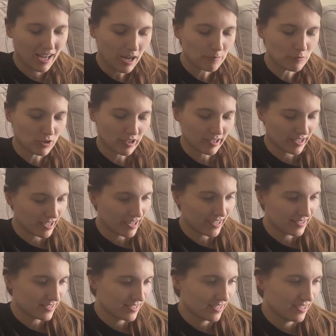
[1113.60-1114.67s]
I'm sorry,
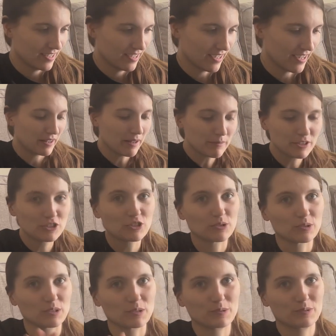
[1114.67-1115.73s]
guys. But let me show
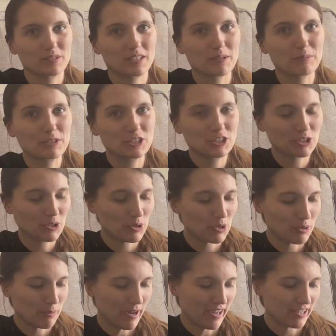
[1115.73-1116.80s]
you. Let me show you
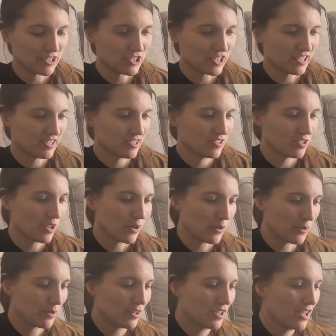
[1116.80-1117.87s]
the packaging.
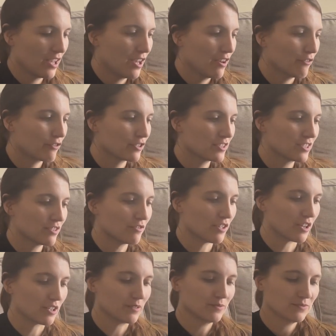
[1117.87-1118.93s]
So, first of
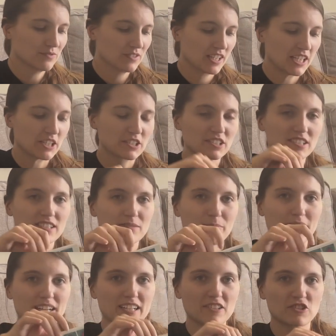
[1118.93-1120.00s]
all, here's
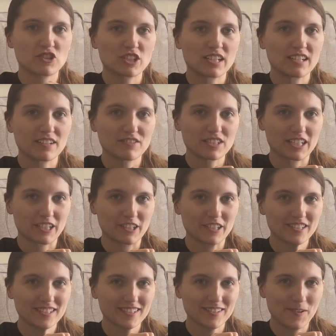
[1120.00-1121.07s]
my sheet of
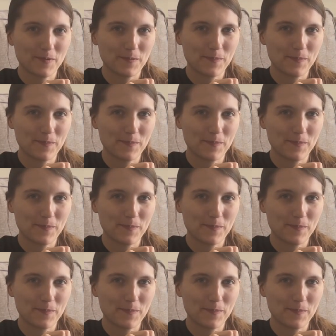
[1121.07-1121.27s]
stickers.